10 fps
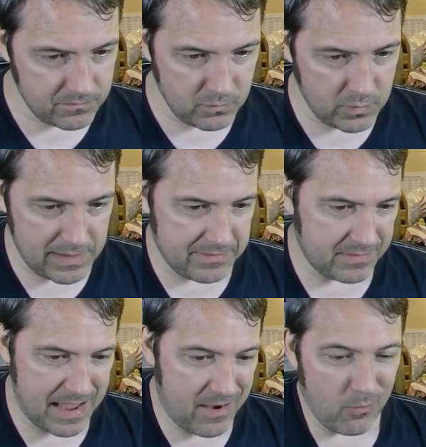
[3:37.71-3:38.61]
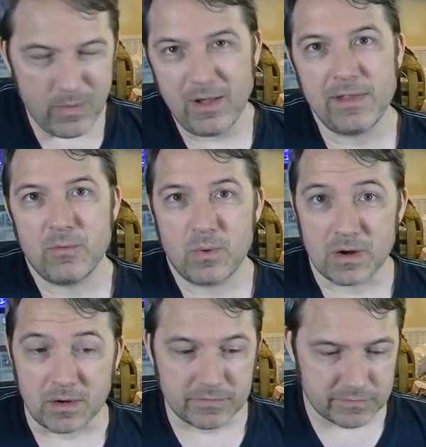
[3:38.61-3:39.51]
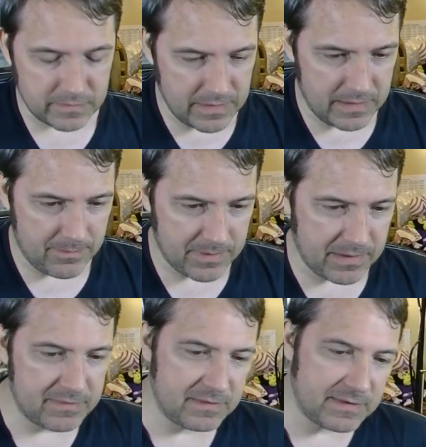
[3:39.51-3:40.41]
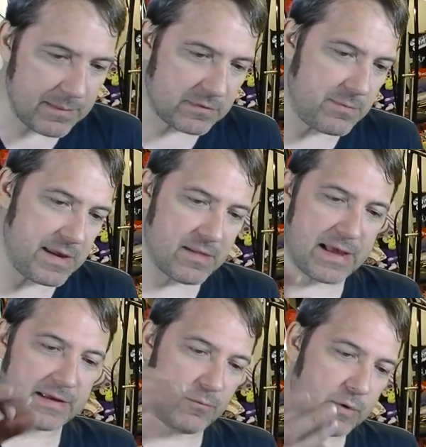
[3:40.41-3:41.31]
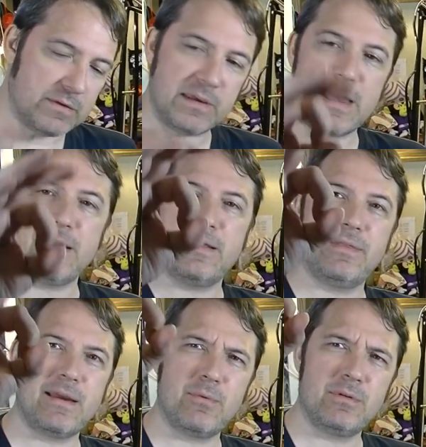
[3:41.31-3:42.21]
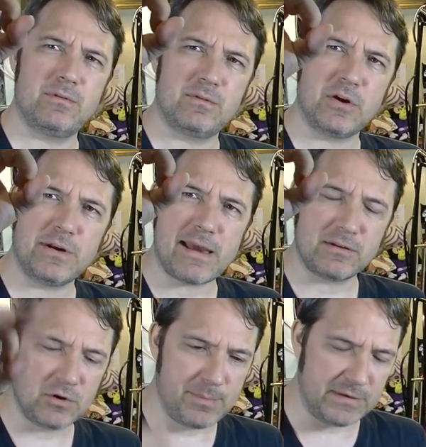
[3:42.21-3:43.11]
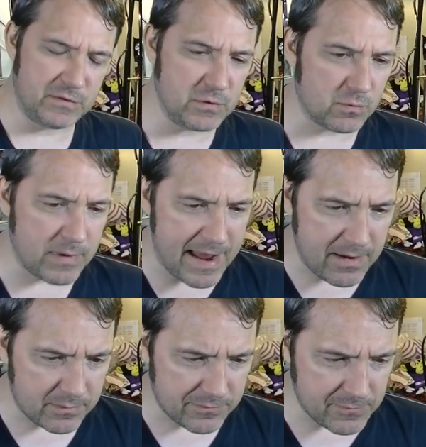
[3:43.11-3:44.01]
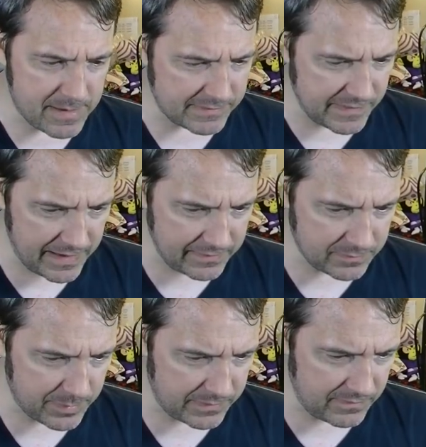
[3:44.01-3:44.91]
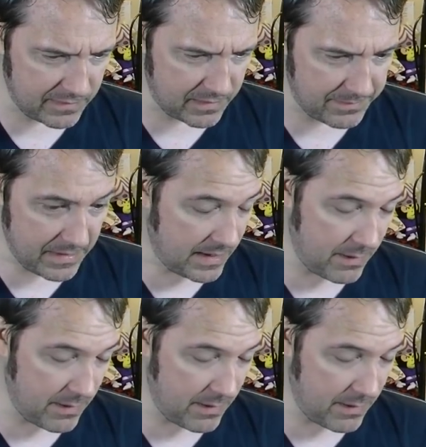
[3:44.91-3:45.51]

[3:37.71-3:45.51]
whether how well it works um, because it seems to me like once again it, they would turn out a little bit too round for my taste but um,